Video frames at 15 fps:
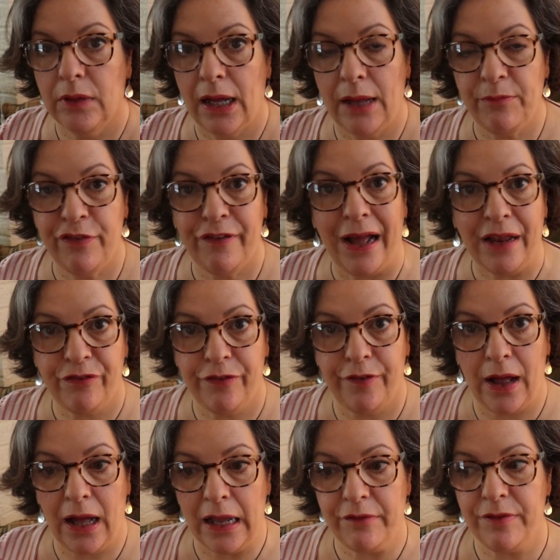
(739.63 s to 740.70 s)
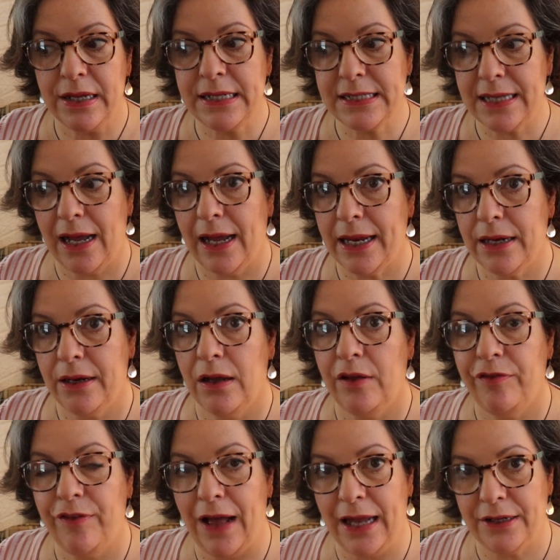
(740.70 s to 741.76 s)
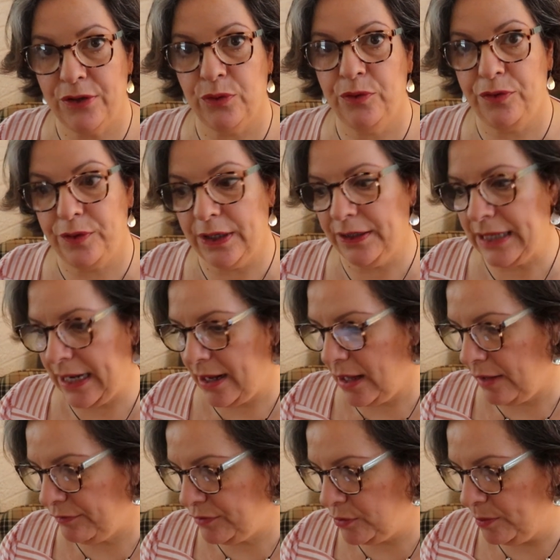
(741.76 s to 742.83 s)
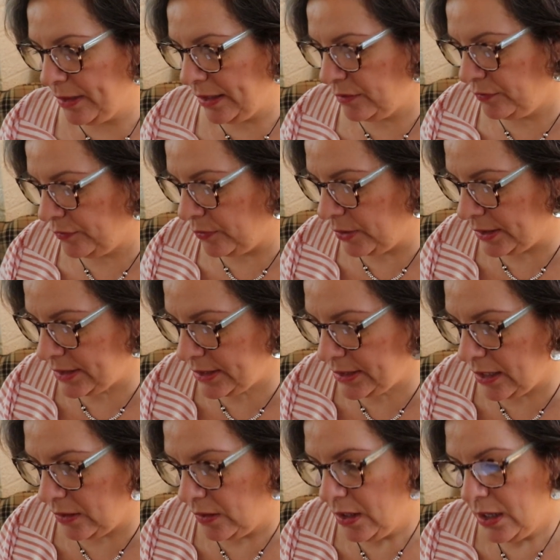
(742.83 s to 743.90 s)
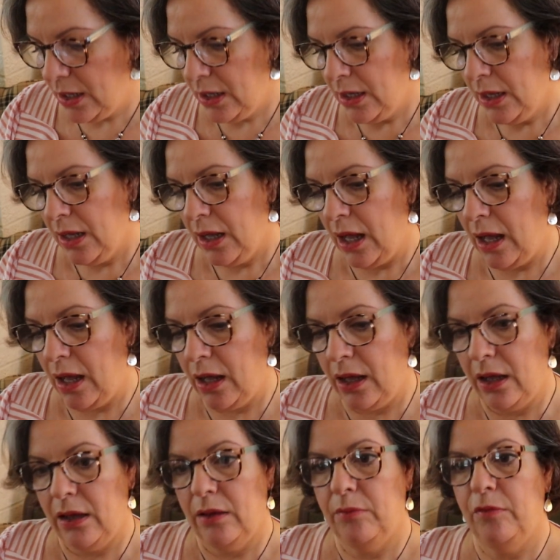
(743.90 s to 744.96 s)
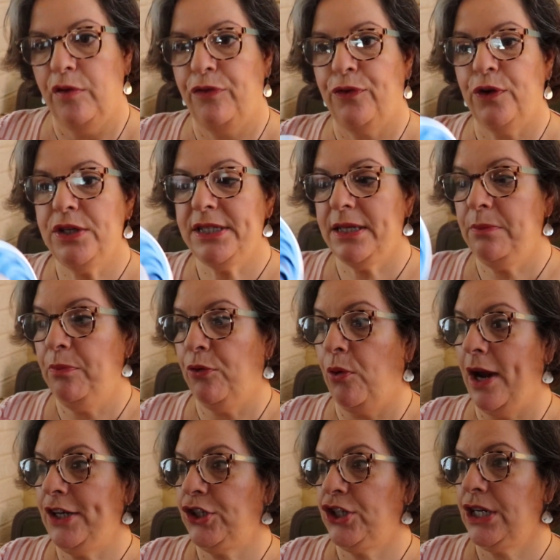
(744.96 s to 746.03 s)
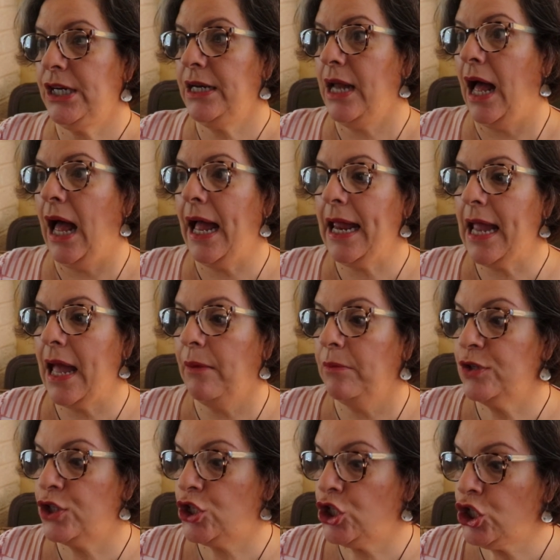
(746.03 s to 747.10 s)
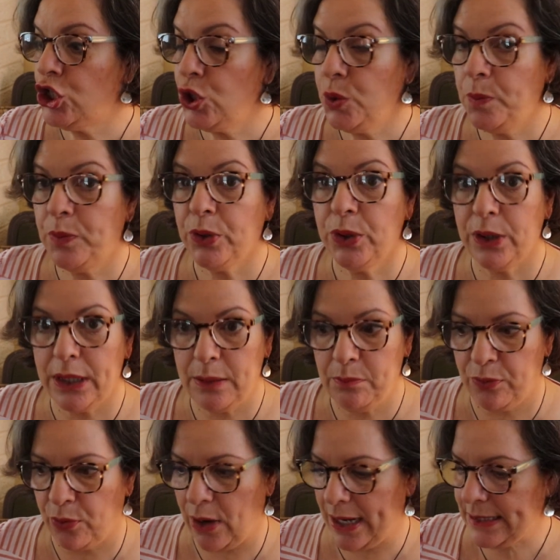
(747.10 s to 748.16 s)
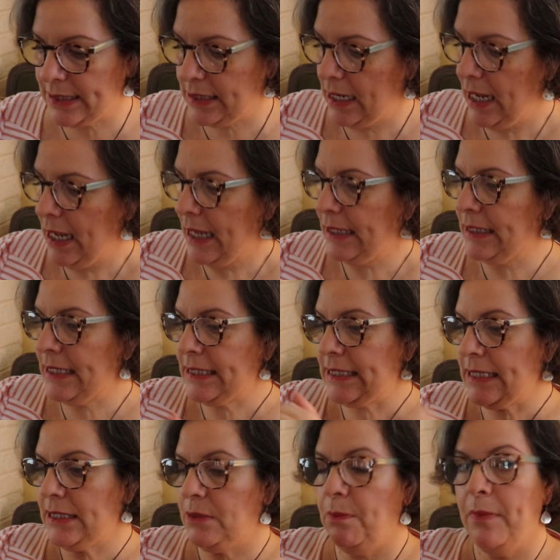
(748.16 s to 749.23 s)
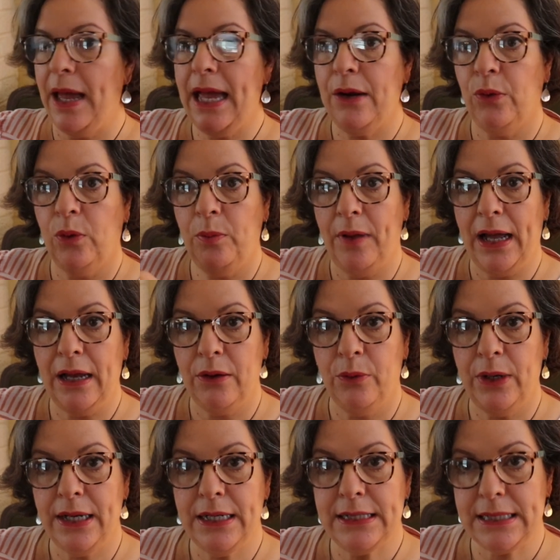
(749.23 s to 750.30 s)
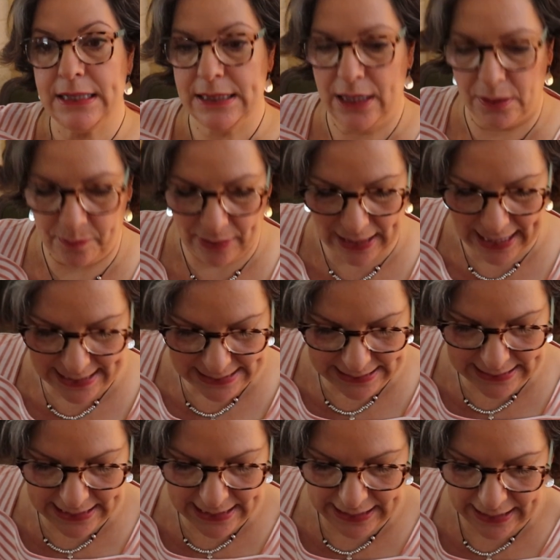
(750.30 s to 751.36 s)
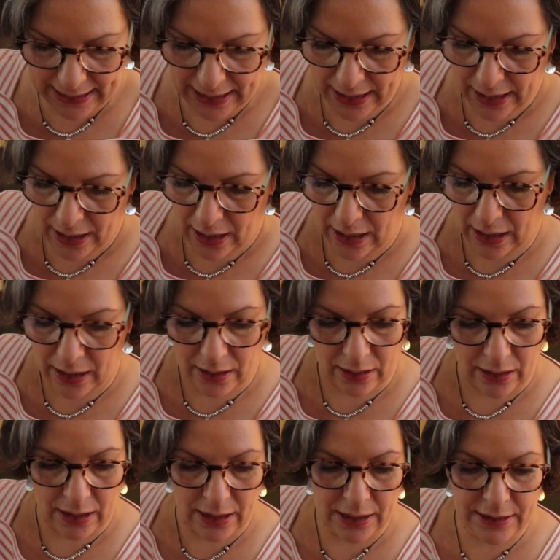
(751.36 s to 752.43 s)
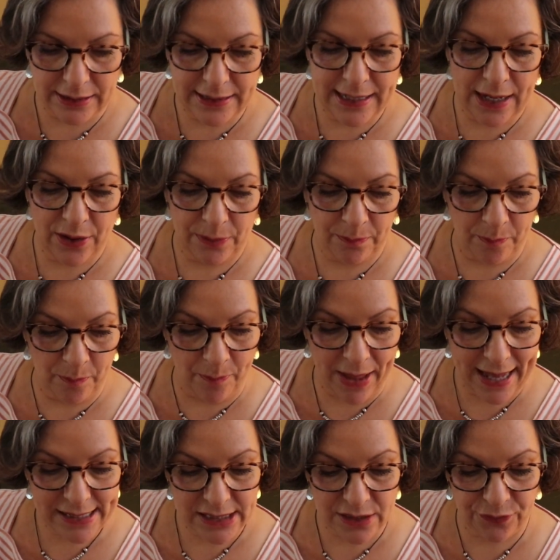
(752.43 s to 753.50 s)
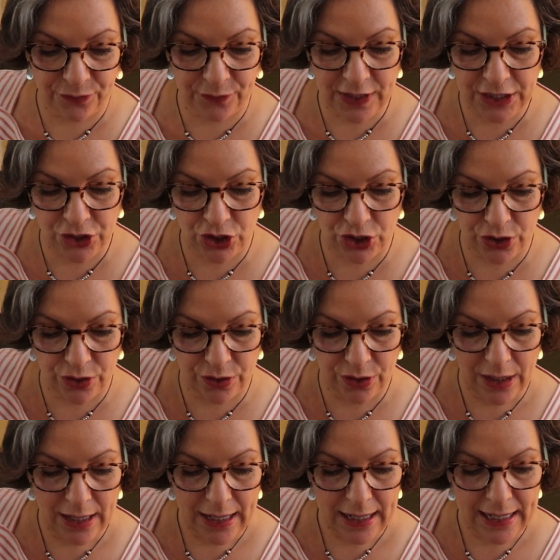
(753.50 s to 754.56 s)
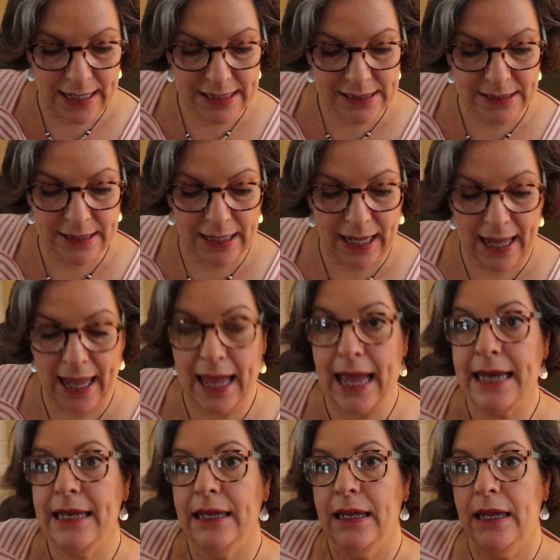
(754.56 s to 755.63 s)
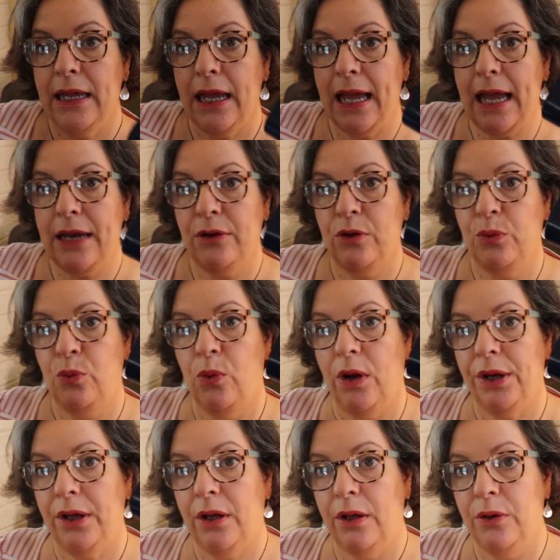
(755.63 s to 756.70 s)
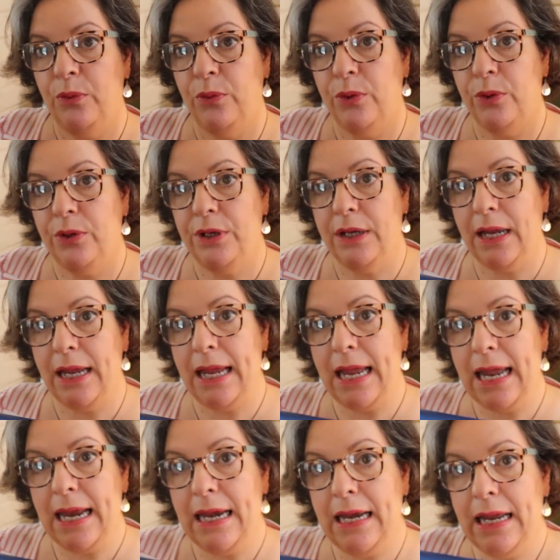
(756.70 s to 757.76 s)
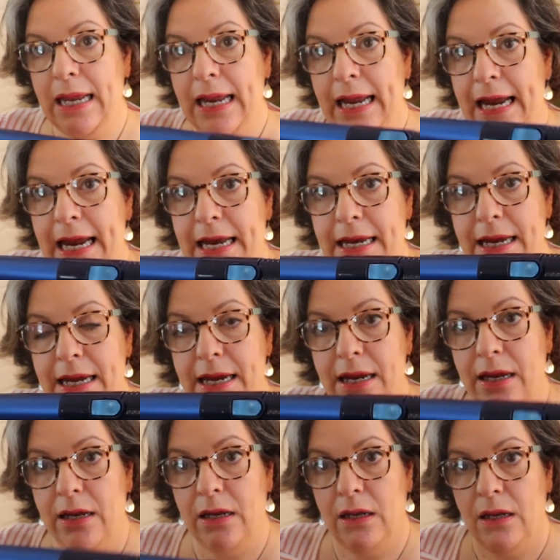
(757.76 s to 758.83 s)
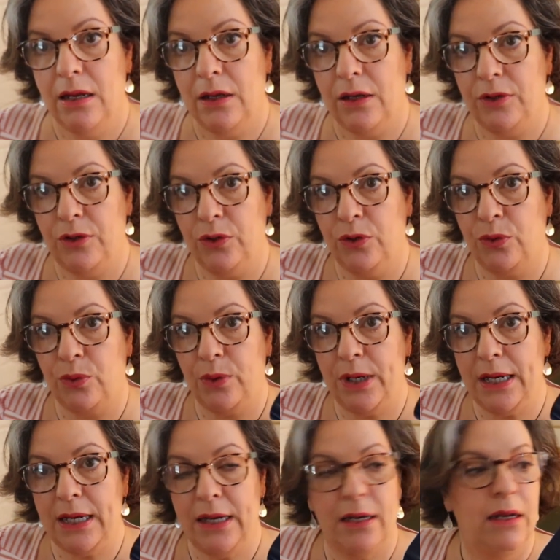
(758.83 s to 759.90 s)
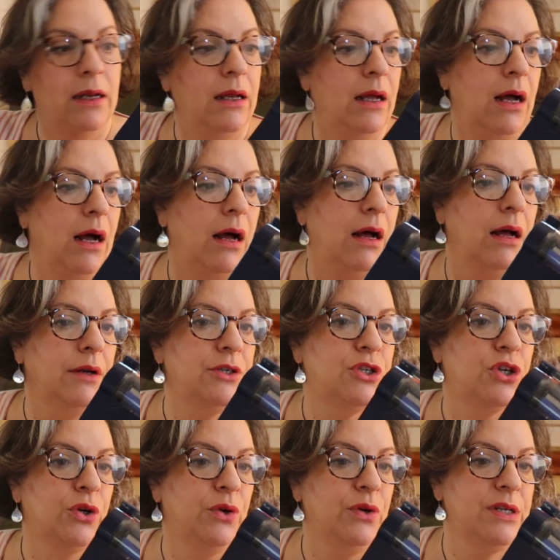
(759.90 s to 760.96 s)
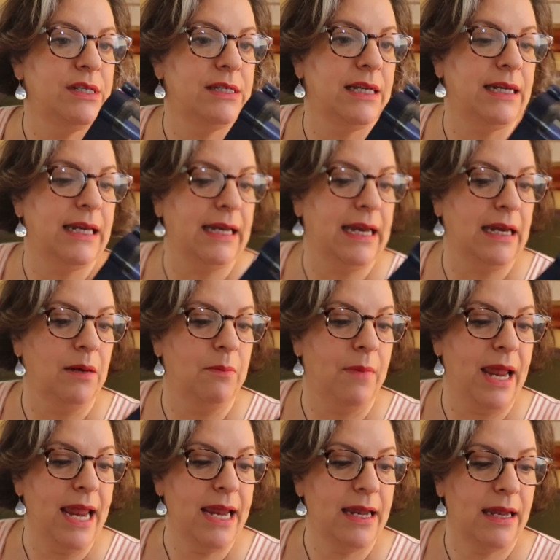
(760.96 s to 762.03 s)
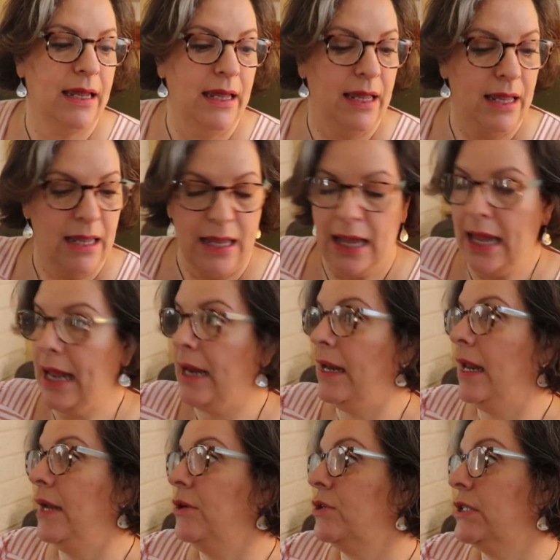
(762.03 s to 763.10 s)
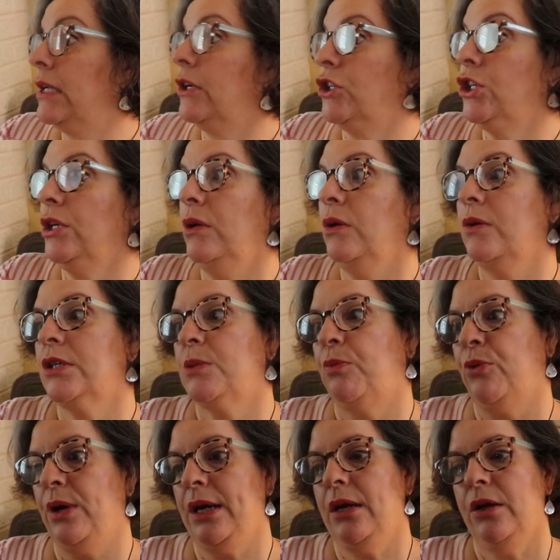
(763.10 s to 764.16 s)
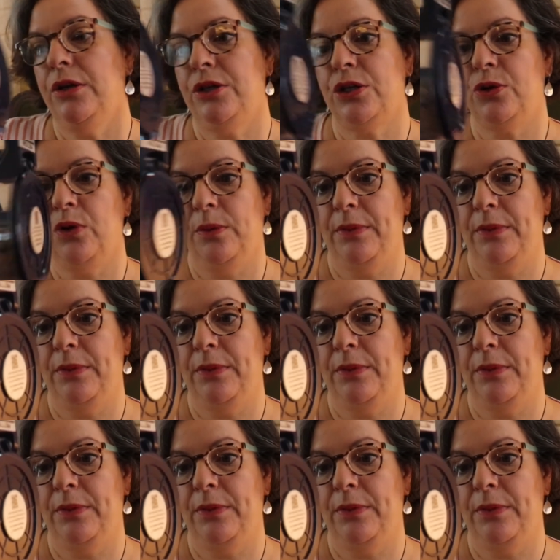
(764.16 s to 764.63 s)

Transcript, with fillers: I'm 5'5", it's high enough. I don't feel that I have to bend for it. So, um, first impression, I am super impressed. This is metal, by the way, this is not plastic. Uh, the best feature is the head and the 180 degree uh, turns that it can make. And then the suction looks pretty good too.